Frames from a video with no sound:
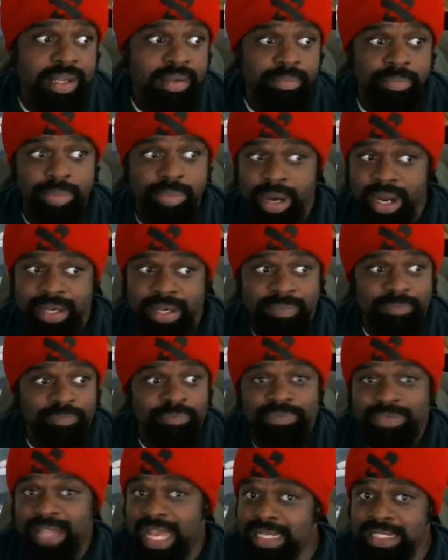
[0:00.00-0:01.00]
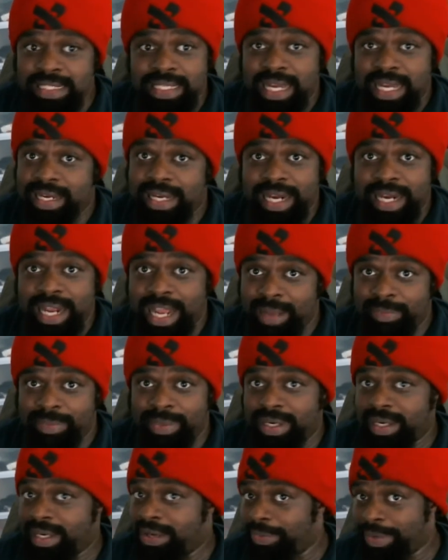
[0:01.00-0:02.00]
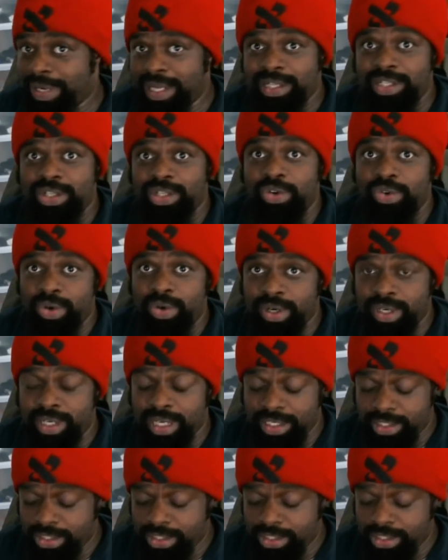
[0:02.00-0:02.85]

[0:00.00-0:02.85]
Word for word: But that's not going to happen. And then we got this corona thing.